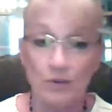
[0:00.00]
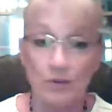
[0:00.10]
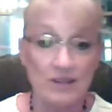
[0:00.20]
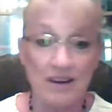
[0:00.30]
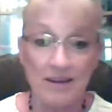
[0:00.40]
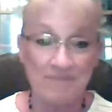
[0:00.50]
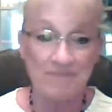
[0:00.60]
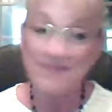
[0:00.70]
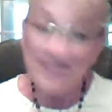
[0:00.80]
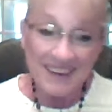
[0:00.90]
time.
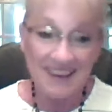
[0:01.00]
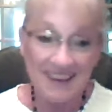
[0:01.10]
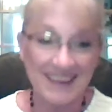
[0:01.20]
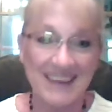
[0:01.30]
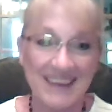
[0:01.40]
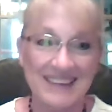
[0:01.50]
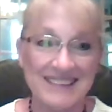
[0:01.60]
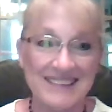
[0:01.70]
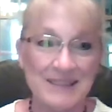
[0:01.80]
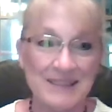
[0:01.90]
I can't,
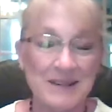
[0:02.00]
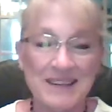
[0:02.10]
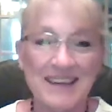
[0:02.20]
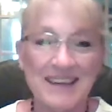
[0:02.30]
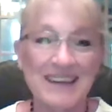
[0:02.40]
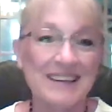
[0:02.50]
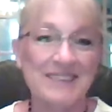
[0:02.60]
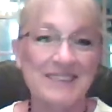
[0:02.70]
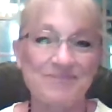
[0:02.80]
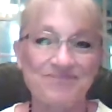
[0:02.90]

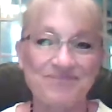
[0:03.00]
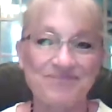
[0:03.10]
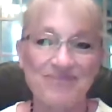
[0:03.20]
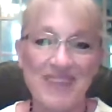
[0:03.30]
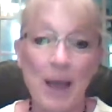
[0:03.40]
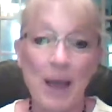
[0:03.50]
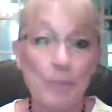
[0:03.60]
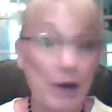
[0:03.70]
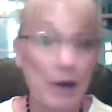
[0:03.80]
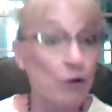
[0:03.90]
I'm
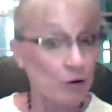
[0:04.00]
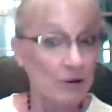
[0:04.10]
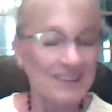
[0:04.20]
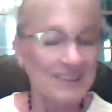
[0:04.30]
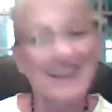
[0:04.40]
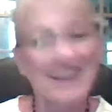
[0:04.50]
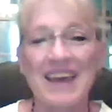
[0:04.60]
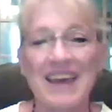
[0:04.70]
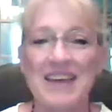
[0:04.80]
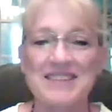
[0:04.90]
better
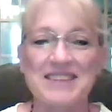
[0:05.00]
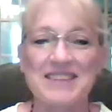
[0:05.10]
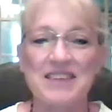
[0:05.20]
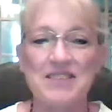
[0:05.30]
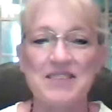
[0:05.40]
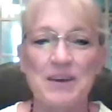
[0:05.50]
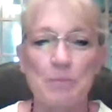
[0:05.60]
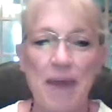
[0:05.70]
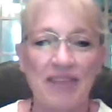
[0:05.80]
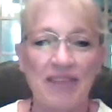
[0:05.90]
as the
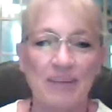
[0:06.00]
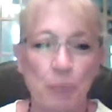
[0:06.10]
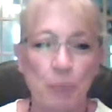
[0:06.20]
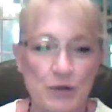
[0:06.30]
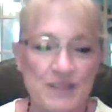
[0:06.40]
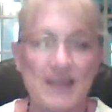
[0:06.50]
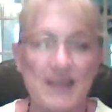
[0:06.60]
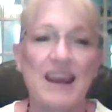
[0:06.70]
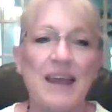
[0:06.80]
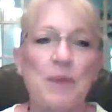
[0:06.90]
empathic person that I
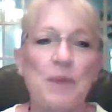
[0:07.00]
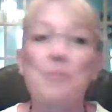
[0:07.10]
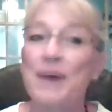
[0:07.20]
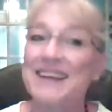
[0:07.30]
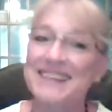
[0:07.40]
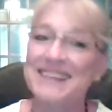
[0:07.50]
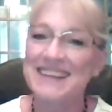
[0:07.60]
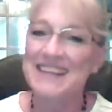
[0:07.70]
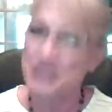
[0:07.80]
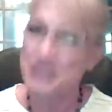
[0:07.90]
am, but
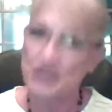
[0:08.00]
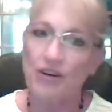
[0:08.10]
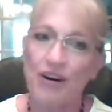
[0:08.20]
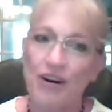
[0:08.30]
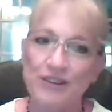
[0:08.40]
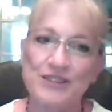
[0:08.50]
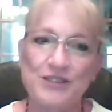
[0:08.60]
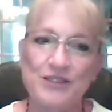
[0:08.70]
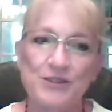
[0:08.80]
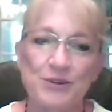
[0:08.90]
it's still hard to
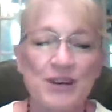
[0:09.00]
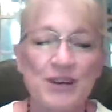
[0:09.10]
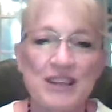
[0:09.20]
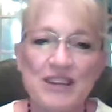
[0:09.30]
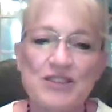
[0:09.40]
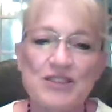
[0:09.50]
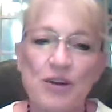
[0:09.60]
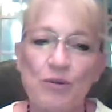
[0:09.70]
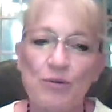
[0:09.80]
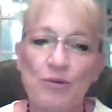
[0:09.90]
do.
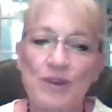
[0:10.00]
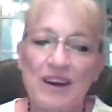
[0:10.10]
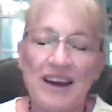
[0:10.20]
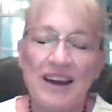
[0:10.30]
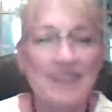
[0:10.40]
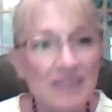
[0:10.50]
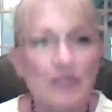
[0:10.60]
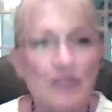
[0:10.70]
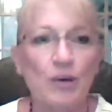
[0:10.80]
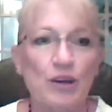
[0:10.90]
So I think that's
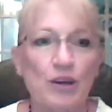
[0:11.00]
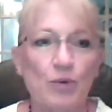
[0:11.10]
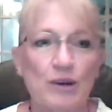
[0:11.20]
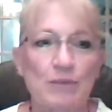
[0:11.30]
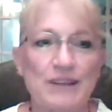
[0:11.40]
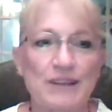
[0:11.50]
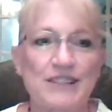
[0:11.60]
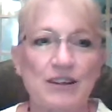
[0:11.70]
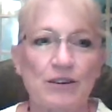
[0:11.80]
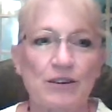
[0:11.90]
what you wanted me to
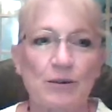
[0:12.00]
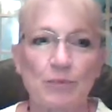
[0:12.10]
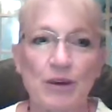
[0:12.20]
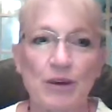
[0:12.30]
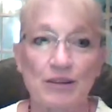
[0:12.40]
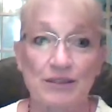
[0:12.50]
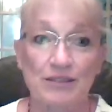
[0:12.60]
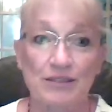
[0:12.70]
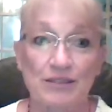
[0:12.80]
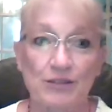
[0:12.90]
share. I'm not
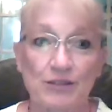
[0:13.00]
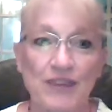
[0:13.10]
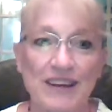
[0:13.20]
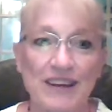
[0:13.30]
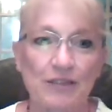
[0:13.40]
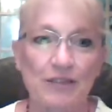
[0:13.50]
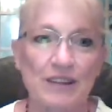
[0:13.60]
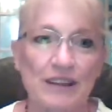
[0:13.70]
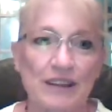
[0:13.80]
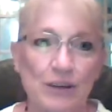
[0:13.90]
sure if I hit everything
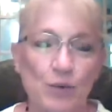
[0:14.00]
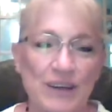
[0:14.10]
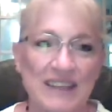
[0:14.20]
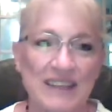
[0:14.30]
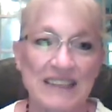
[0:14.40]
you wanted.